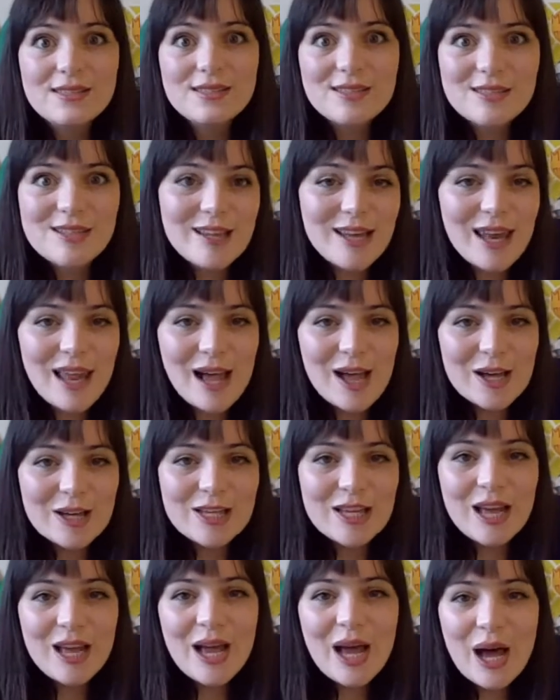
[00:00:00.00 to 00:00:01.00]

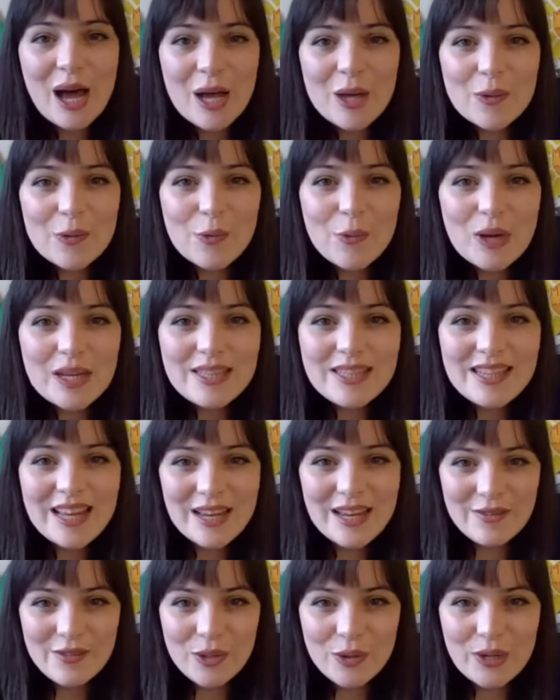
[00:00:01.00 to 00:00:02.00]
slug, I wonder
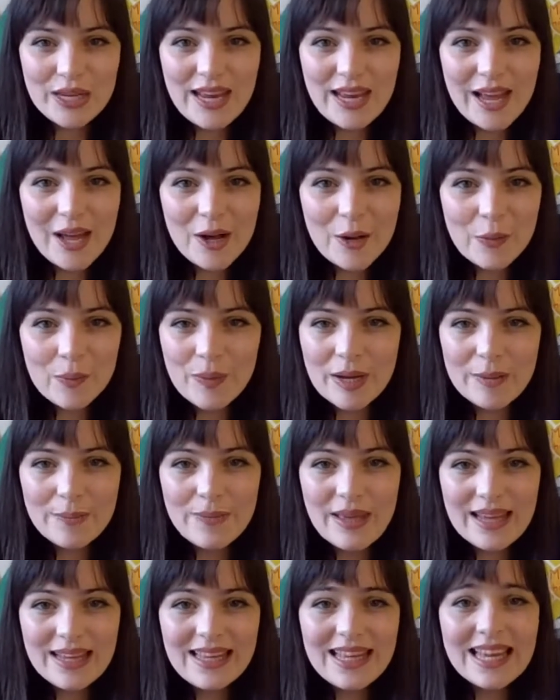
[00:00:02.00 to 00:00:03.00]
if you can help by
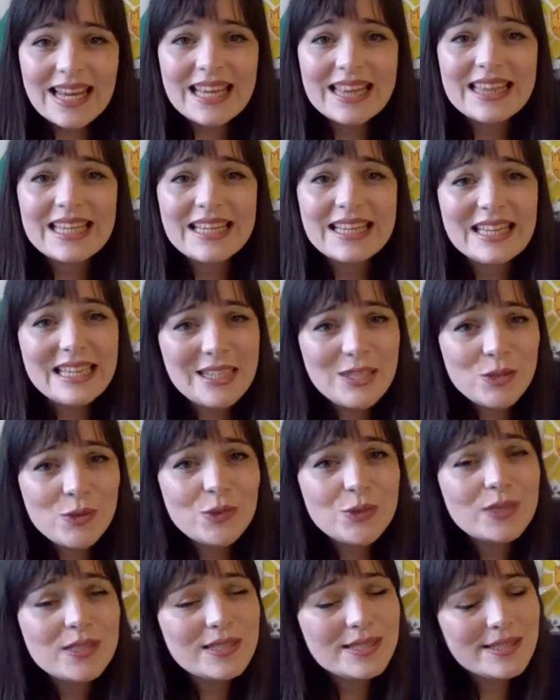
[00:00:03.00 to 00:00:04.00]
making the
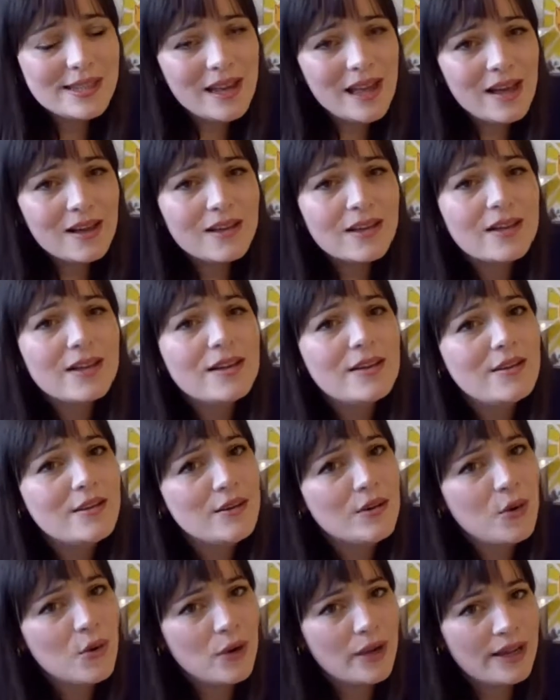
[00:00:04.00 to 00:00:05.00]
little slug
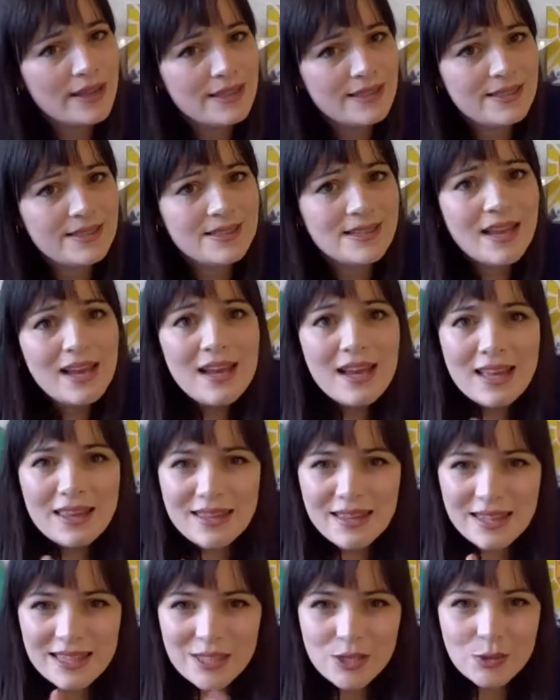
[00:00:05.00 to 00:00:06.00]
noise.
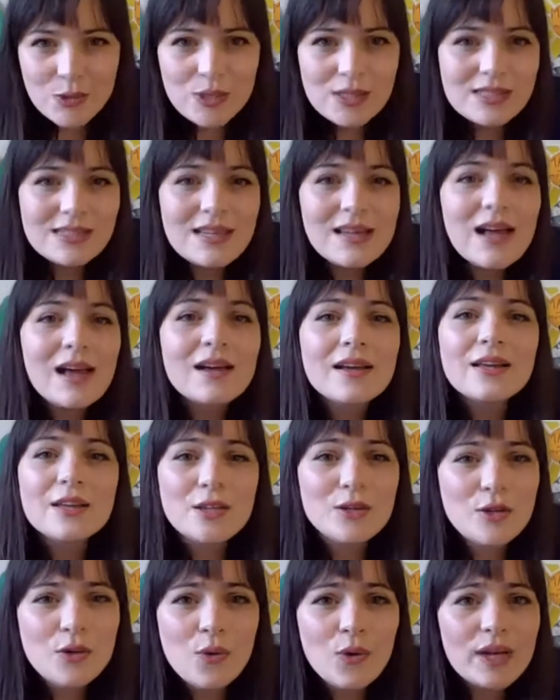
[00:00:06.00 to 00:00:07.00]
And the little slug
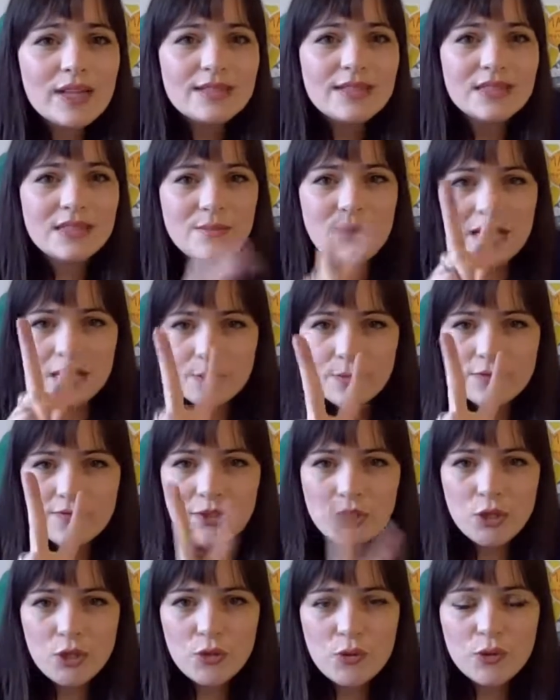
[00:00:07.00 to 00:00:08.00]
noise is made up of
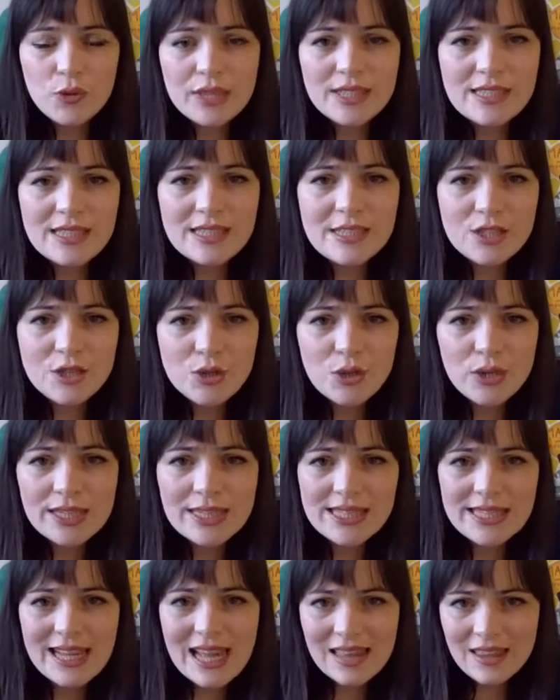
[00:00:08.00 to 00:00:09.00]
2 noises joined
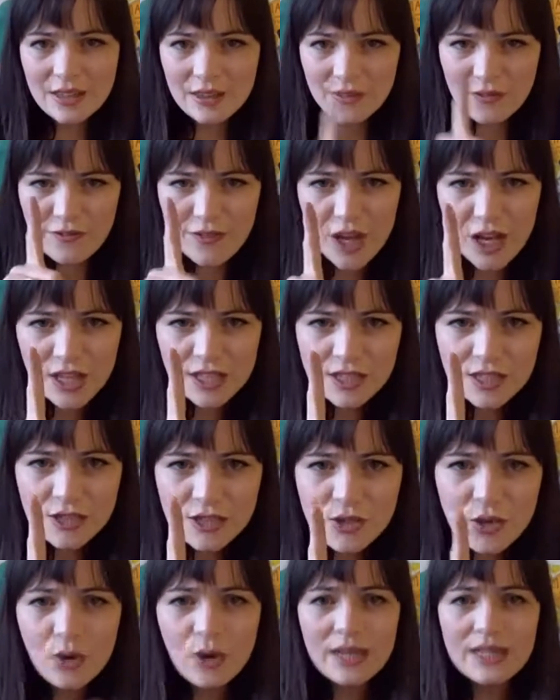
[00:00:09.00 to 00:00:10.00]
together. The first
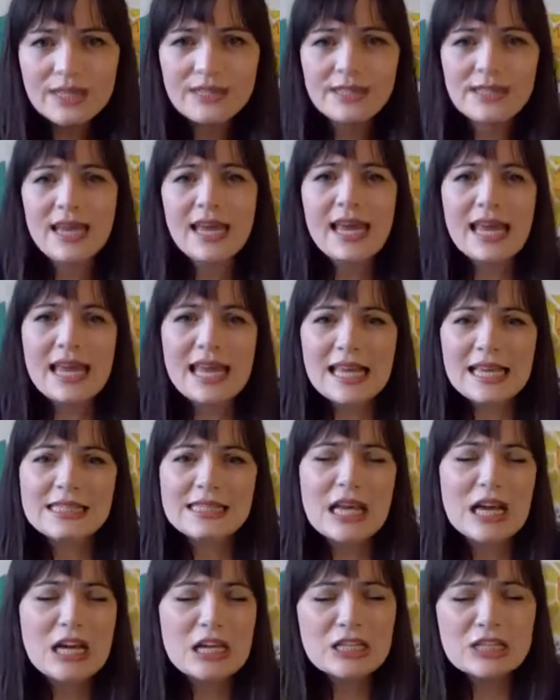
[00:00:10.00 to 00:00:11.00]
noise is
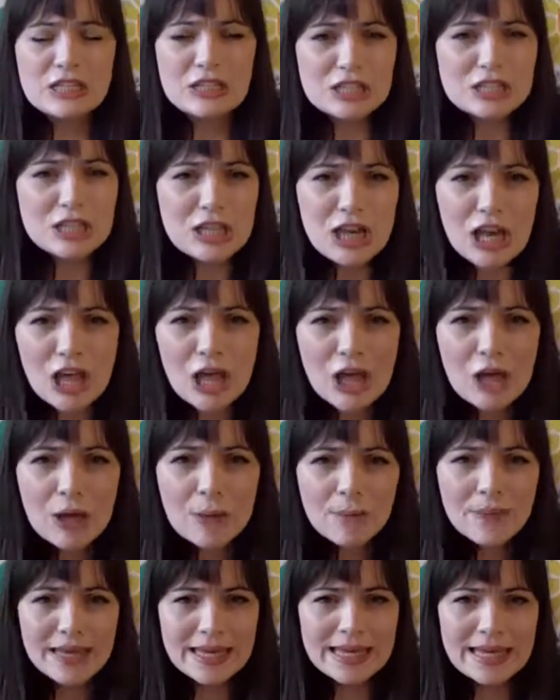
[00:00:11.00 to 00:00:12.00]
a
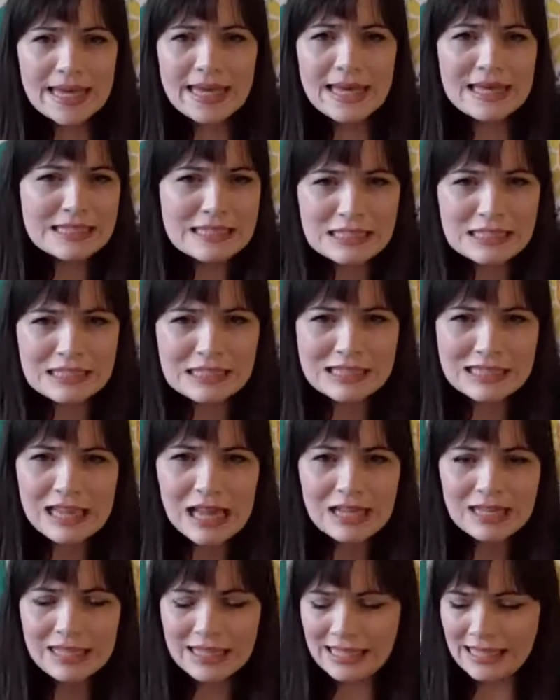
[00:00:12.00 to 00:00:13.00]
slurpy,
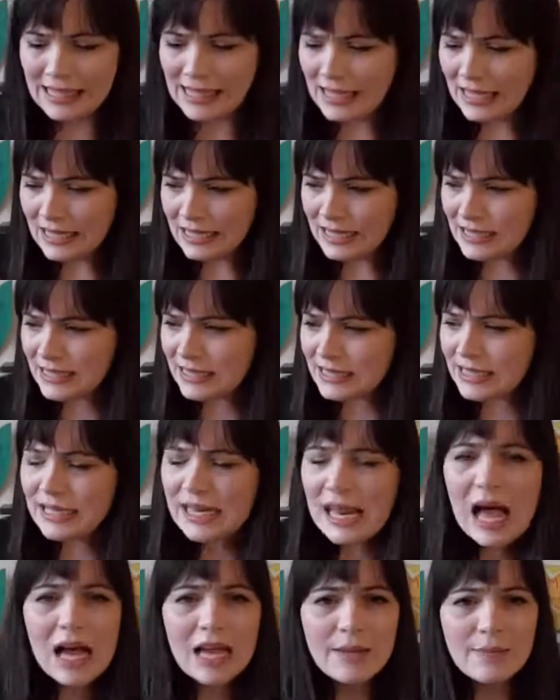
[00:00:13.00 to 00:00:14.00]
sluggy,
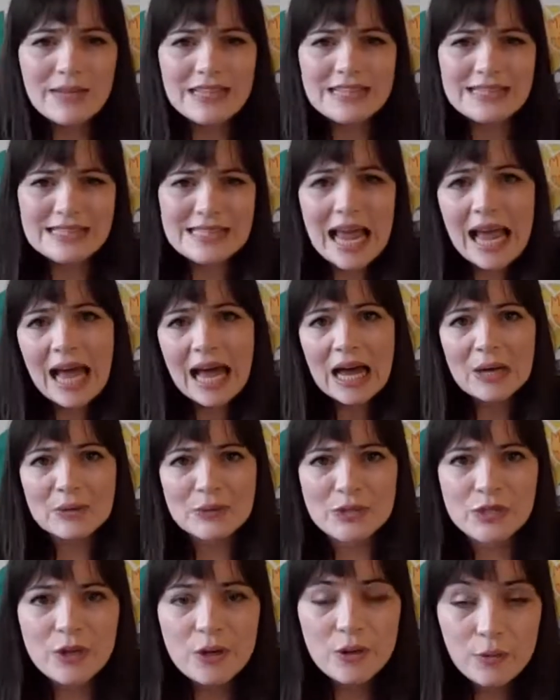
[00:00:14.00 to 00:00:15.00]
slimy
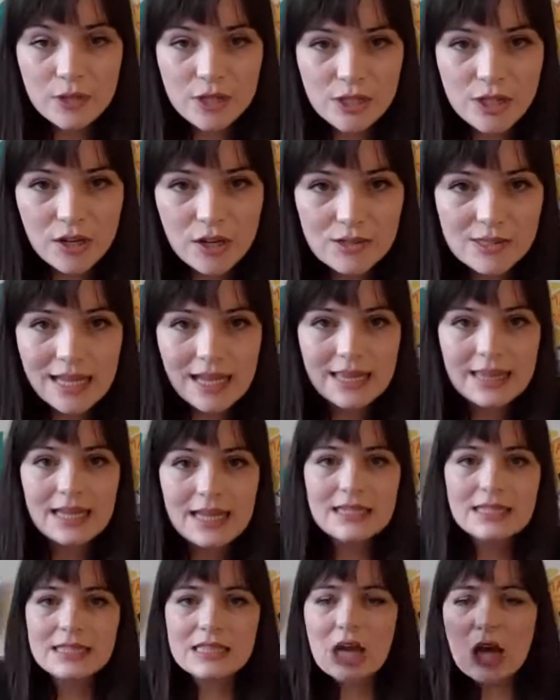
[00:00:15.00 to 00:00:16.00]
sound, which goes like
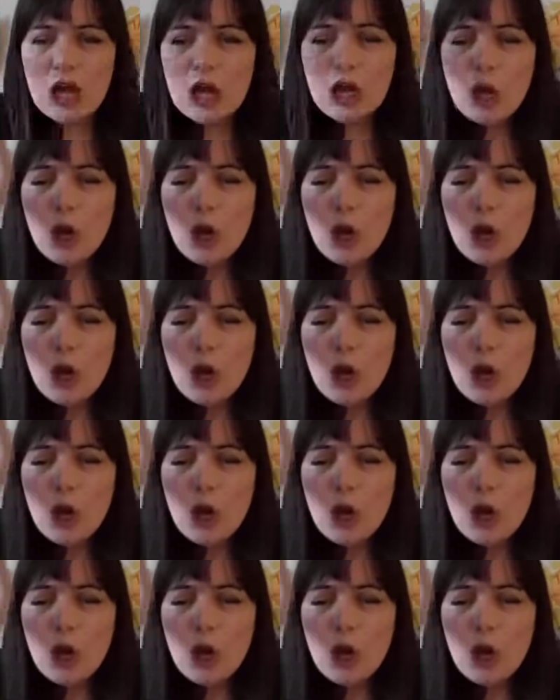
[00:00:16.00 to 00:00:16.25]
this.